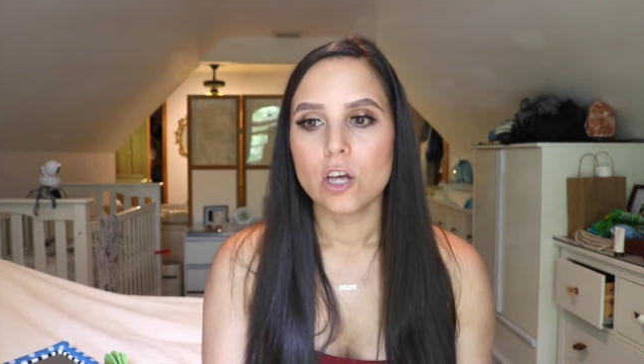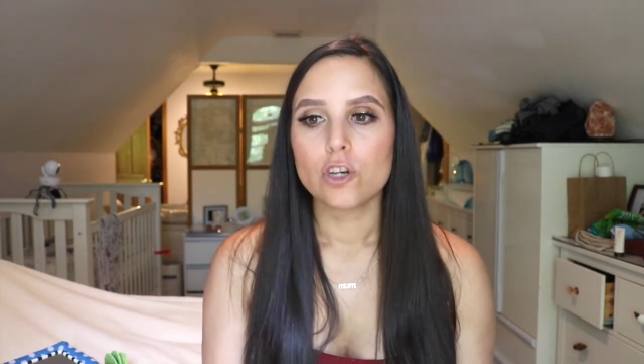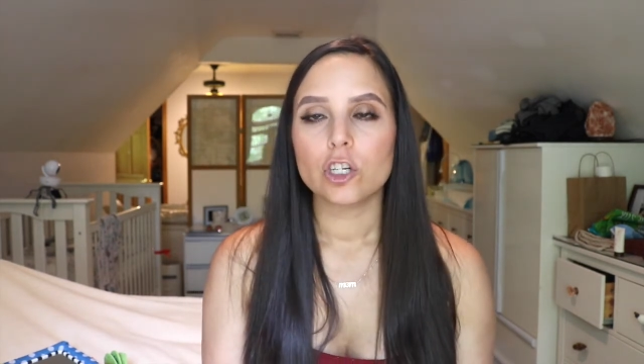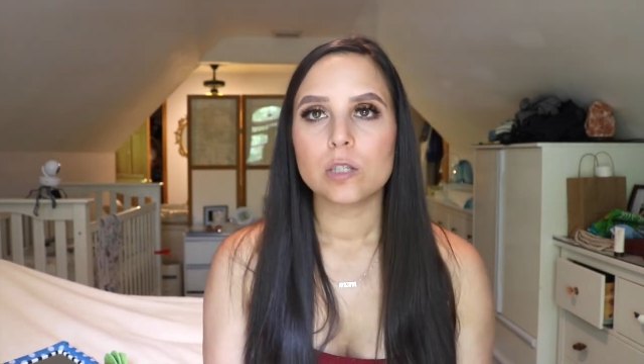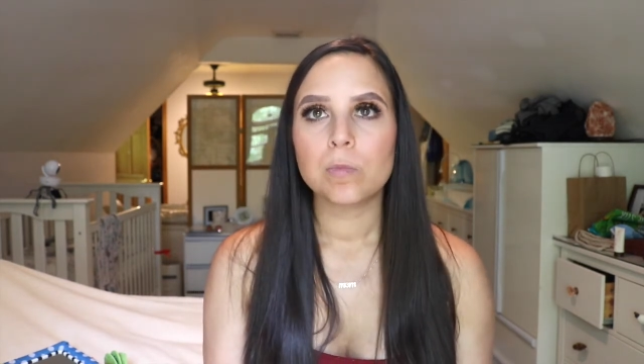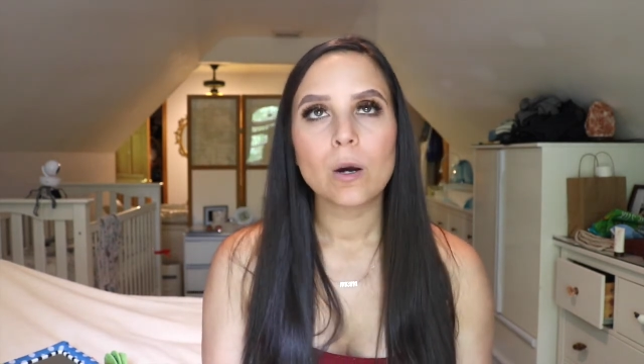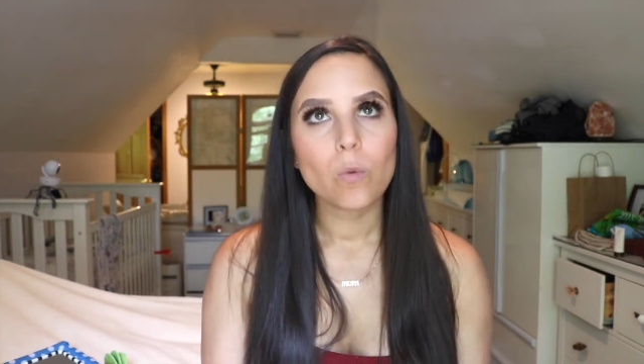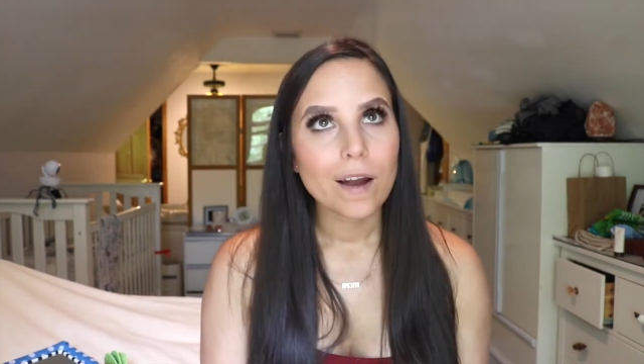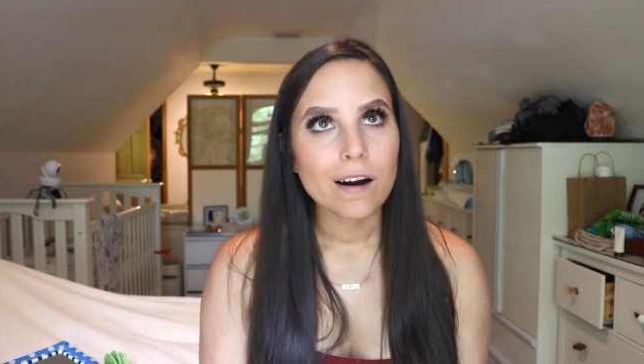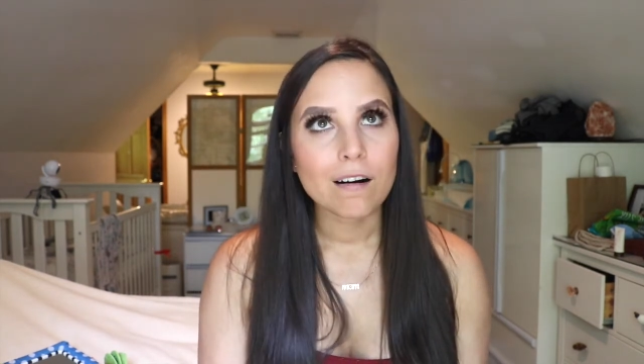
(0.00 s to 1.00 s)
just be
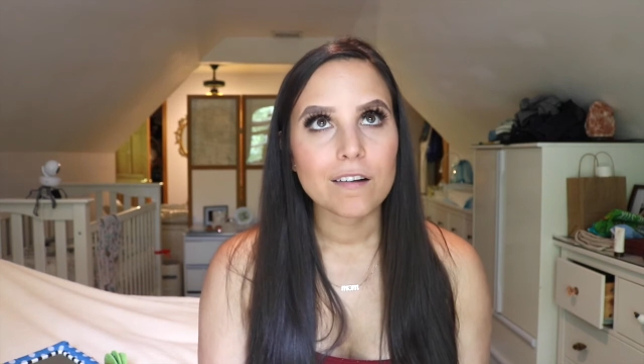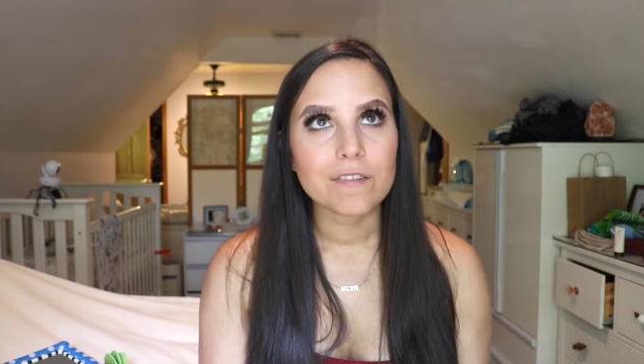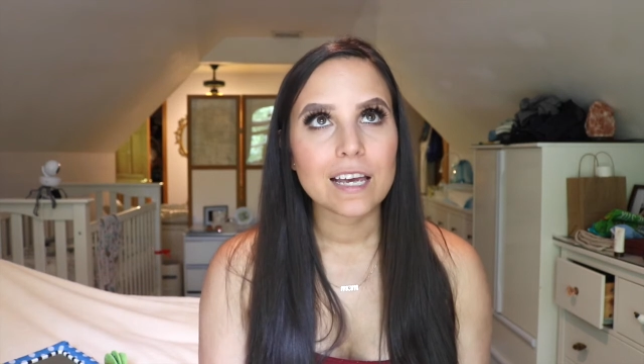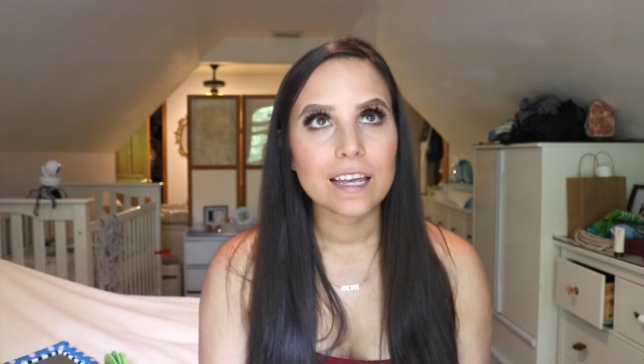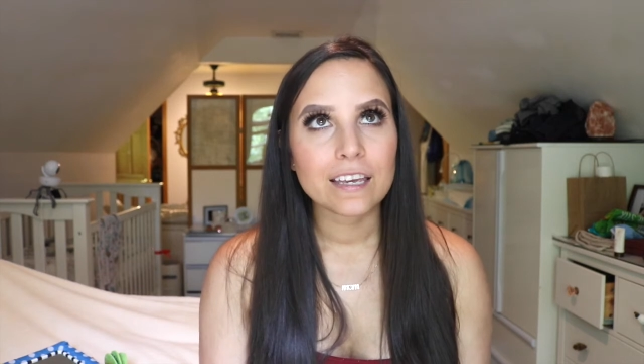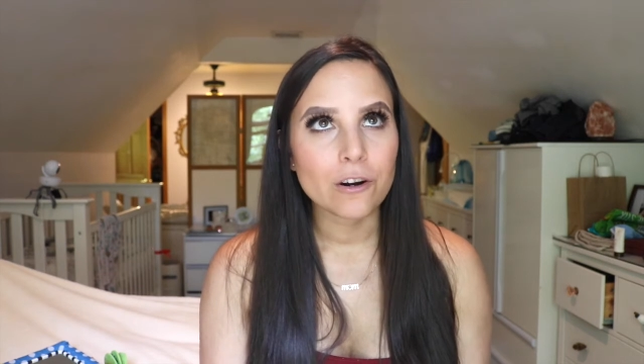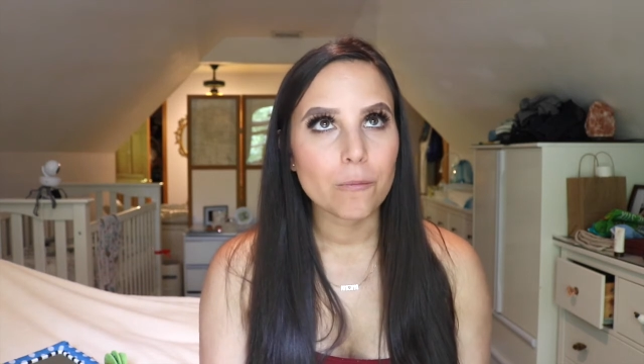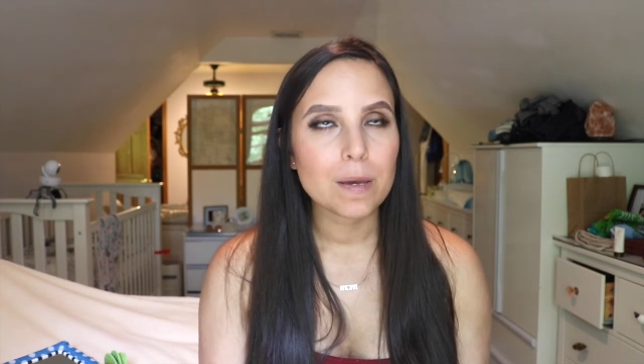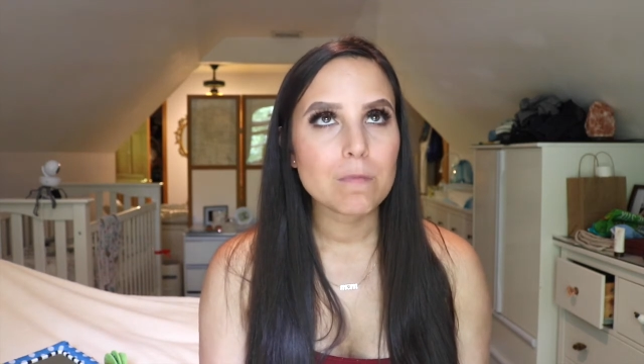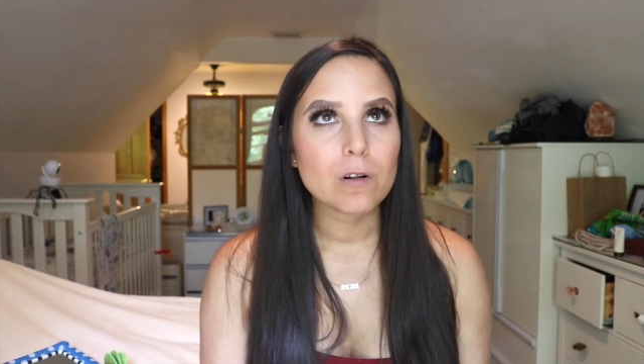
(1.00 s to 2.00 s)
aware of, you know,
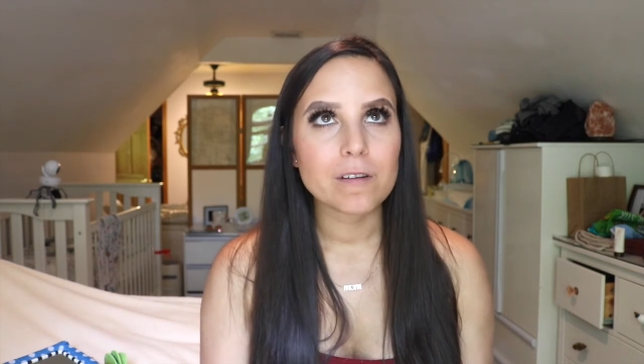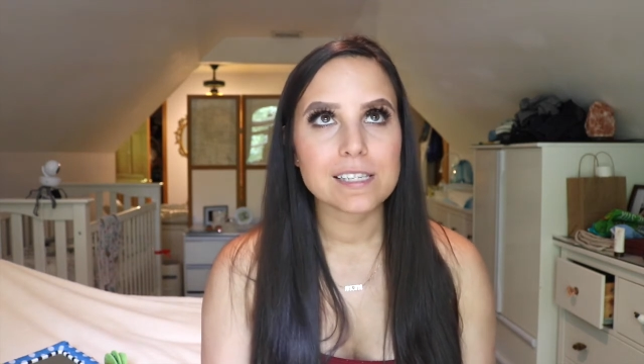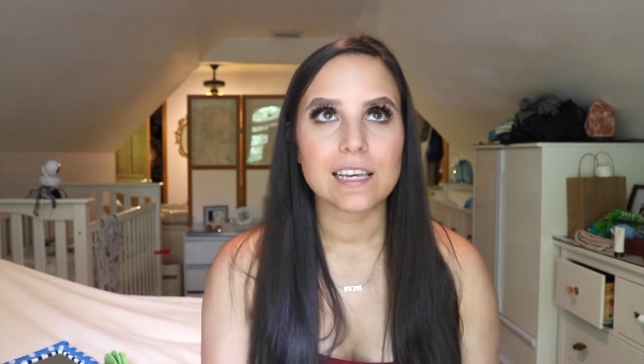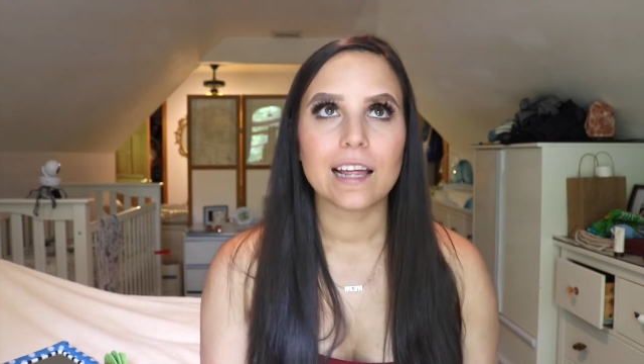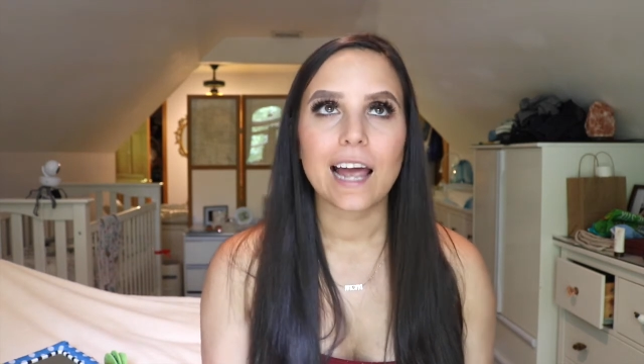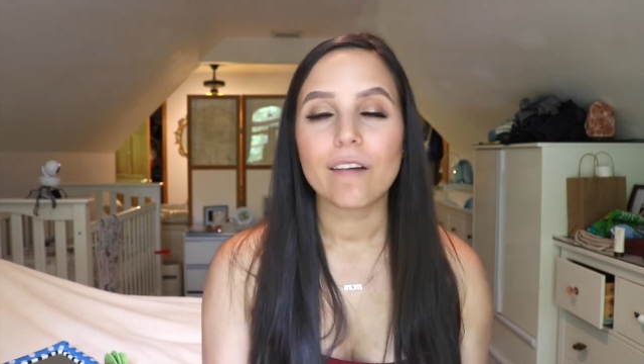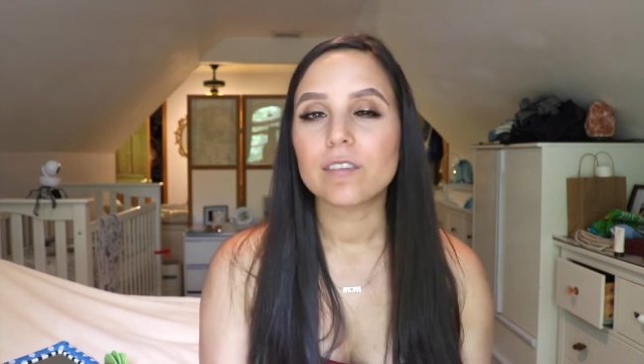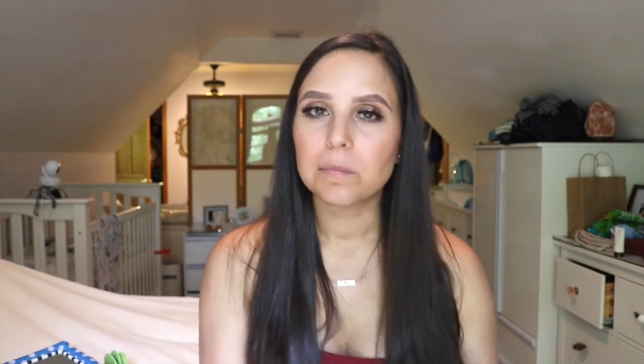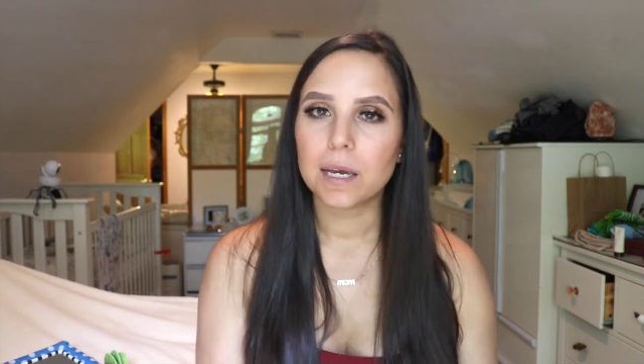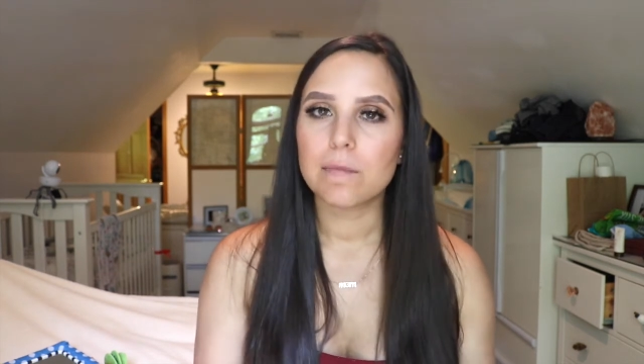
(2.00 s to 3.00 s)
people always say like
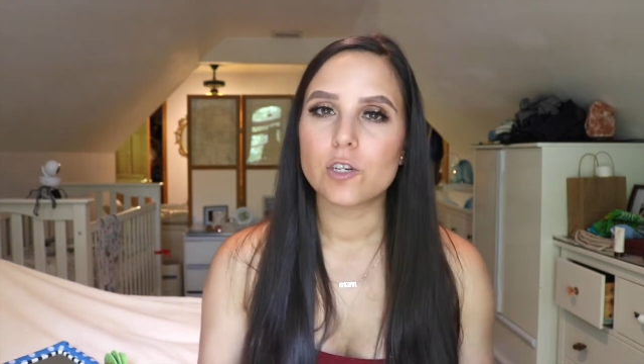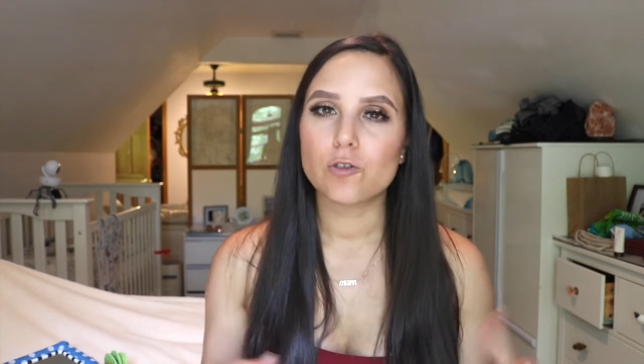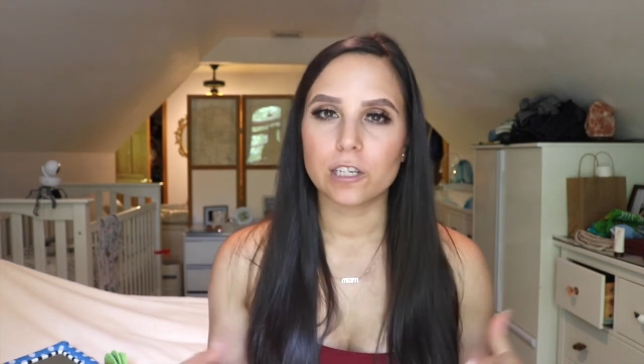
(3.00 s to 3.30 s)
having a baby is